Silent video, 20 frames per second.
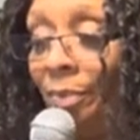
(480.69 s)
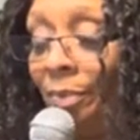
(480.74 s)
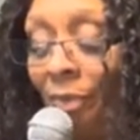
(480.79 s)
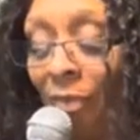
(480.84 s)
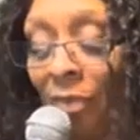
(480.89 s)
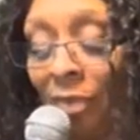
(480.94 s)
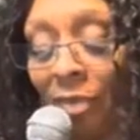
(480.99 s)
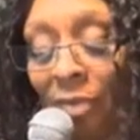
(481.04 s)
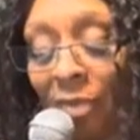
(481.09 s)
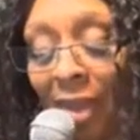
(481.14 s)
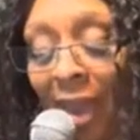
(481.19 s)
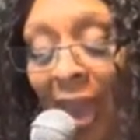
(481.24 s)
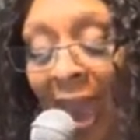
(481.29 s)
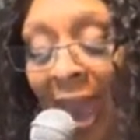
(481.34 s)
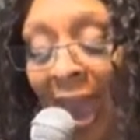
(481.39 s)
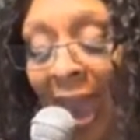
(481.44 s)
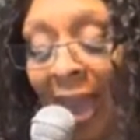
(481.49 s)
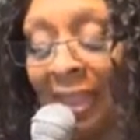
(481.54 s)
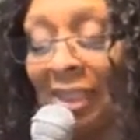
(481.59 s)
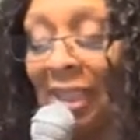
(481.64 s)
My, my.
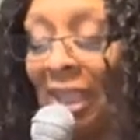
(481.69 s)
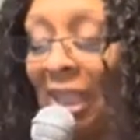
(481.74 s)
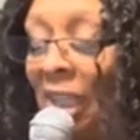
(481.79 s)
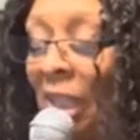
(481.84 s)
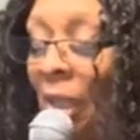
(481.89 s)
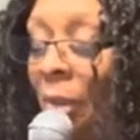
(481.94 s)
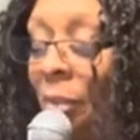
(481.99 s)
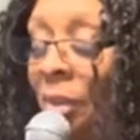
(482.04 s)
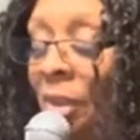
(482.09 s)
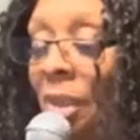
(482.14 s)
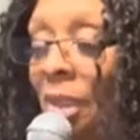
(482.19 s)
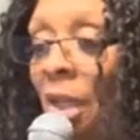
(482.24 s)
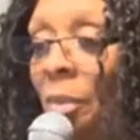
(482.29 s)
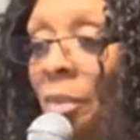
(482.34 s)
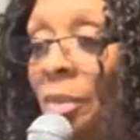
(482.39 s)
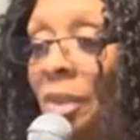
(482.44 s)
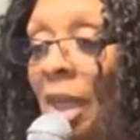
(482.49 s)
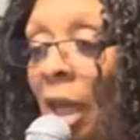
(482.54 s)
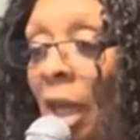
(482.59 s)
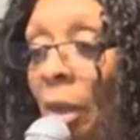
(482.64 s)
Asking Him
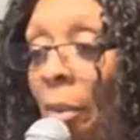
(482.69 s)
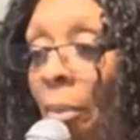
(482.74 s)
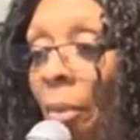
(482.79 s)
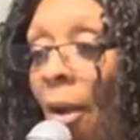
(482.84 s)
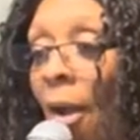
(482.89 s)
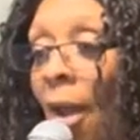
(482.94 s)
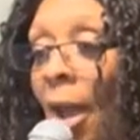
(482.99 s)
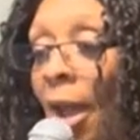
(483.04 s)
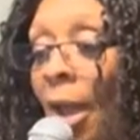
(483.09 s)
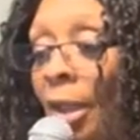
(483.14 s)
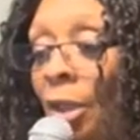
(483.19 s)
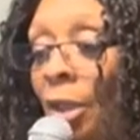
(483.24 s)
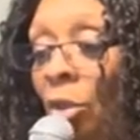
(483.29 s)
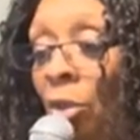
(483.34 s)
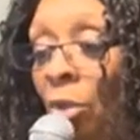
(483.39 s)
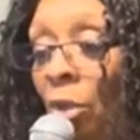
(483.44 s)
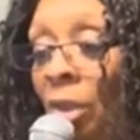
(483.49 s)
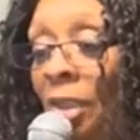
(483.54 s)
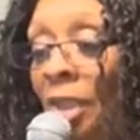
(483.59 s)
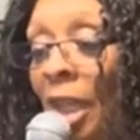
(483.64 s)
comes out of pride.
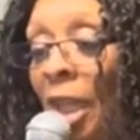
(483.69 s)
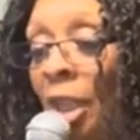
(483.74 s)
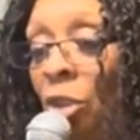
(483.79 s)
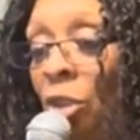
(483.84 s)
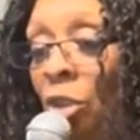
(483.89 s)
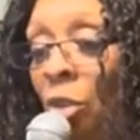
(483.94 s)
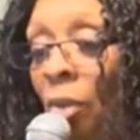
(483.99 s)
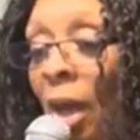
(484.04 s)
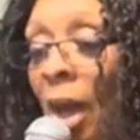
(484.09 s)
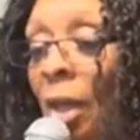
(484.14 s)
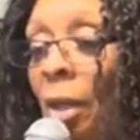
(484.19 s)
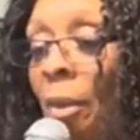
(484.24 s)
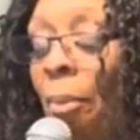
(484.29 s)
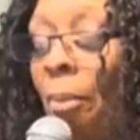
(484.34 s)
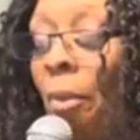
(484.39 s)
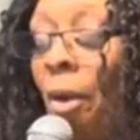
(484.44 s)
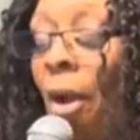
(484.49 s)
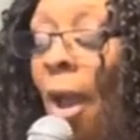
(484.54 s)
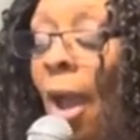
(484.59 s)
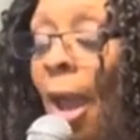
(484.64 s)
You know, it takes you out of
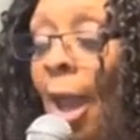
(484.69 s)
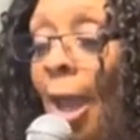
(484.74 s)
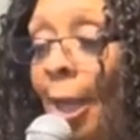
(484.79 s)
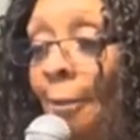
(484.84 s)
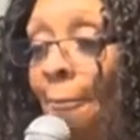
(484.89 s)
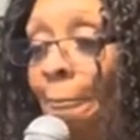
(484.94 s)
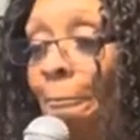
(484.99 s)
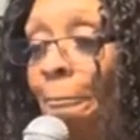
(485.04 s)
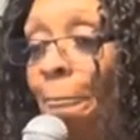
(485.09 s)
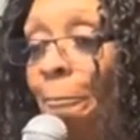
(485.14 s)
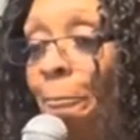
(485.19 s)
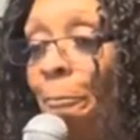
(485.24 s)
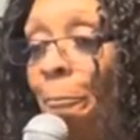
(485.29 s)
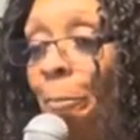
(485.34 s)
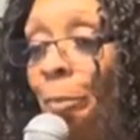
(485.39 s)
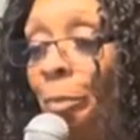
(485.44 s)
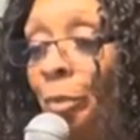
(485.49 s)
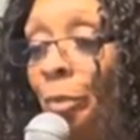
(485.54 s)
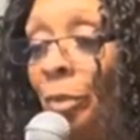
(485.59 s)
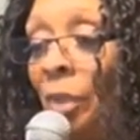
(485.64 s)
pride.
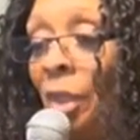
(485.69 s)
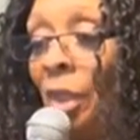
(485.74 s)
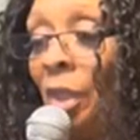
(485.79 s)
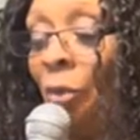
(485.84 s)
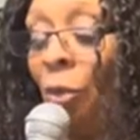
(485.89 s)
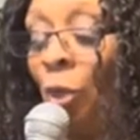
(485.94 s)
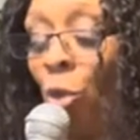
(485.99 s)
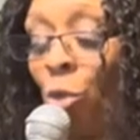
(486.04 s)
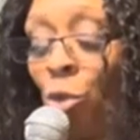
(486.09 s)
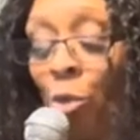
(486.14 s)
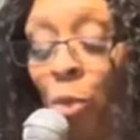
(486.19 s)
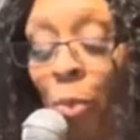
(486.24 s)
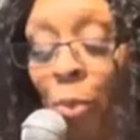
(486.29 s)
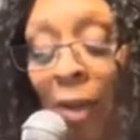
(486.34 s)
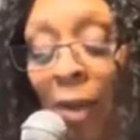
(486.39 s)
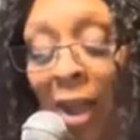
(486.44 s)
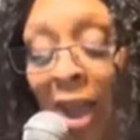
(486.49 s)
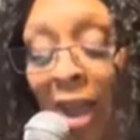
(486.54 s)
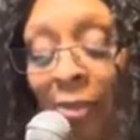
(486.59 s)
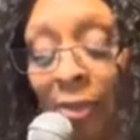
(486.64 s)
Yes, yes. If you too
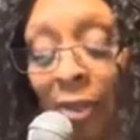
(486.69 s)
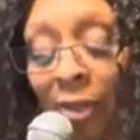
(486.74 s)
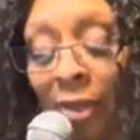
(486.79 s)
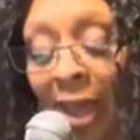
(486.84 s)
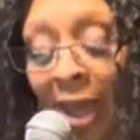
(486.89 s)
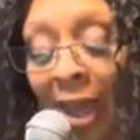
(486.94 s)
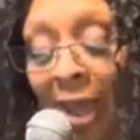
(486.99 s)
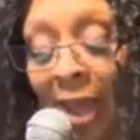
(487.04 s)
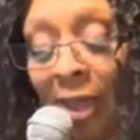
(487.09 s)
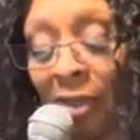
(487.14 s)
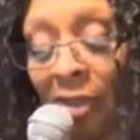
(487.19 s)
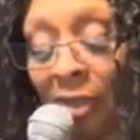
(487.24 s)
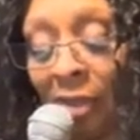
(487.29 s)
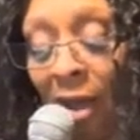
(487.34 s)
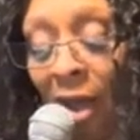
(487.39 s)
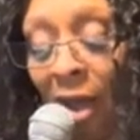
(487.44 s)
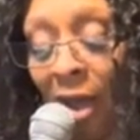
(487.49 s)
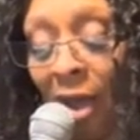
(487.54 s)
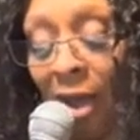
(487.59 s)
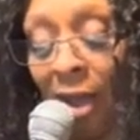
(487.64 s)
prideful to ask
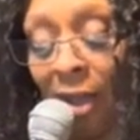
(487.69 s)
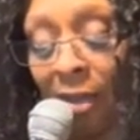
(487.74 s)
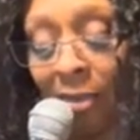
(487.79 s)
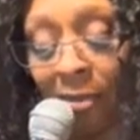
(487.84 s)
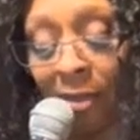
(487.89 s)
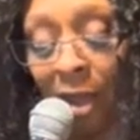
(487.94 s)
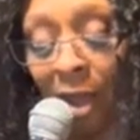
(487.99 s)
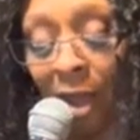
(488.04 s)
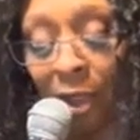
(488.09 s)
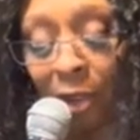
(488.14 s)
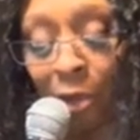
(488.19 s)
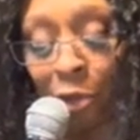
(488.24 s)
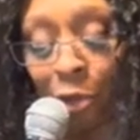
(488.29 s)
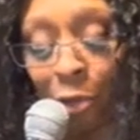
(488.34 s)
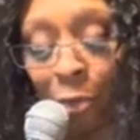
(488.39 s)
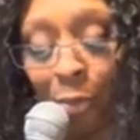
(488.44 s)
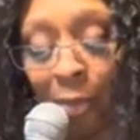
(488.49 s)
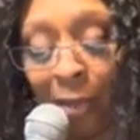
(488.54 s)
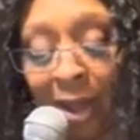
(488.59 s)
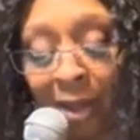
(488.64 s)
God, God
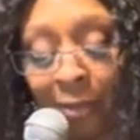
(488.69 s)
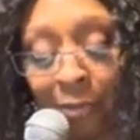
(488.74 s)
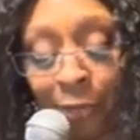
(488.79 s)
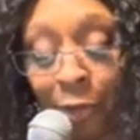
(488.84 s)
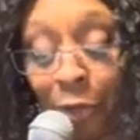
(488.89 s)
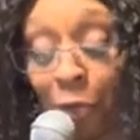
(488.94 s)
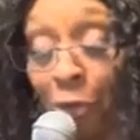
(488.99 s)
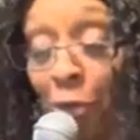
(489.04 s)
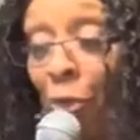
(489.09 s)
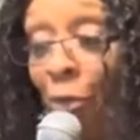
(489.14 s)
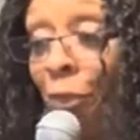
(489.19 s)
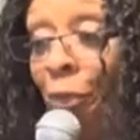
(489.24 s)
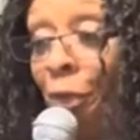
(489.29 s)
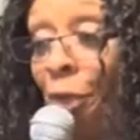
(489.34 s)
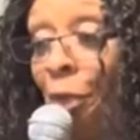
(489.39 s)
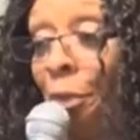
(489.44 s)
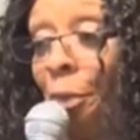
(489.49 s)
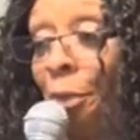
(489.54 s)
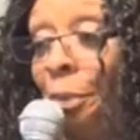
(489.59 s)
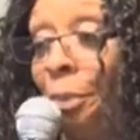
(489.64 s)
too prideful to do for
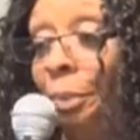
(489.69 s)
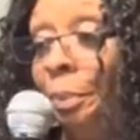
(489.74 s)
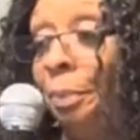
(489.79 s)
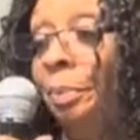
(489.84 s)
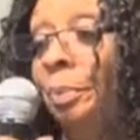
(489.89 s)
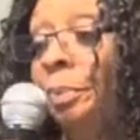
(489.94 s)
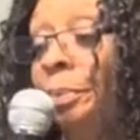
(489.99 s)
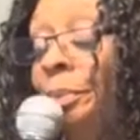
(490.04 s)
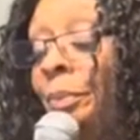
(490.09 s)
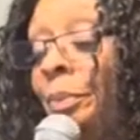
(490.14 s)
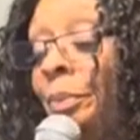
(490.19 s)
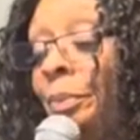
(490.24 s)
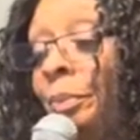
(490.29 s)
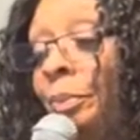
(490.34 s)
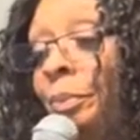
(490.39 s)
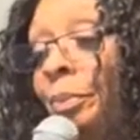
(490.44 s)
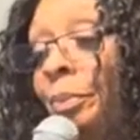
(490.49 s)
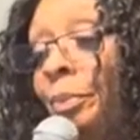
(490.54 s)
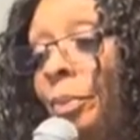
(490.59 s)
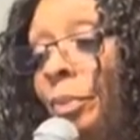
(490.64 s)
you.
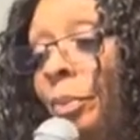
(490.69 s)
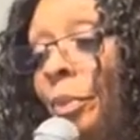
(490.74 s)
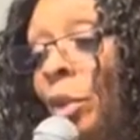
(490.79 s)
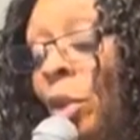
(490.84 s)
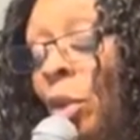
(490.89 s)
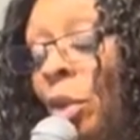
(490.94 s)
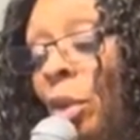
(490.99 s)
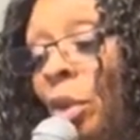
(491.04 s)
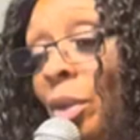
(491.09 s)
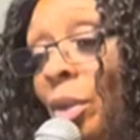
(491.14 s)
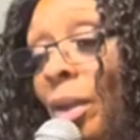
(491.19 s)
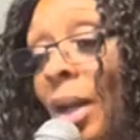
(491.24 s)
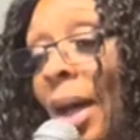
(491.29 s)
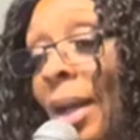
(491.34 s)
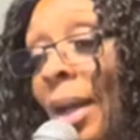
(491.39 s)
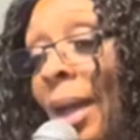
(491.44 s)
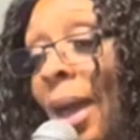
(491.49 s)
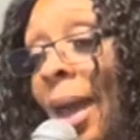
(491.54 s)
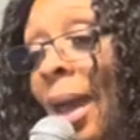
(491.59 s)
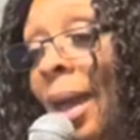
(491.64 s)
Woo, woo. You know, you
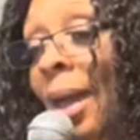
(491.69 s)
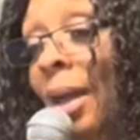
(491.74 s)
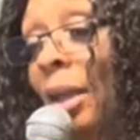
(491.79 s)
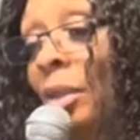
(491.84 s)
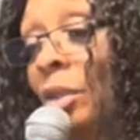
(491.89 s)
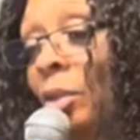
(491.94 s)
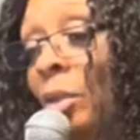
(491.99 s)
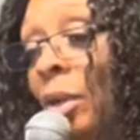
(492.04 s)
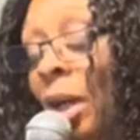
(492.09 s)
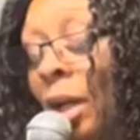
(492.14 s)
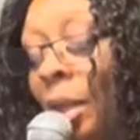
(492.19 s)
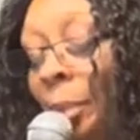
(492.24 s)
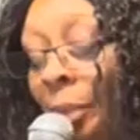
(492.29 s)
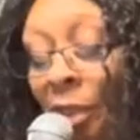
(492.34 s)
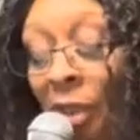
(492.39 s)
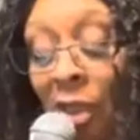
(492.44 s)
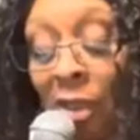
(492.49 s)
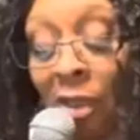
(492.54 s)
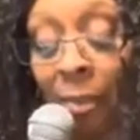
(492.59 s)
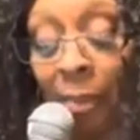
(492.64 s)
gotta ask. You gotta
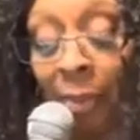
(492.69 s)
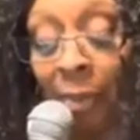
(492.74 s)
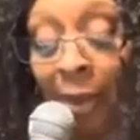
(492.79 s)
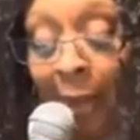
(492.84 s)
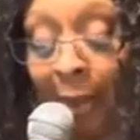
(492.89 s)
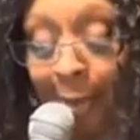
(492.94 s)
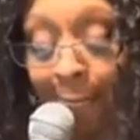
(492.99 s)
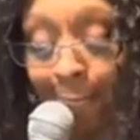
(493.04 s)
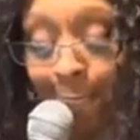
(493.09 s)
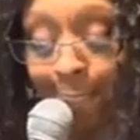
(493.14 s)
participate.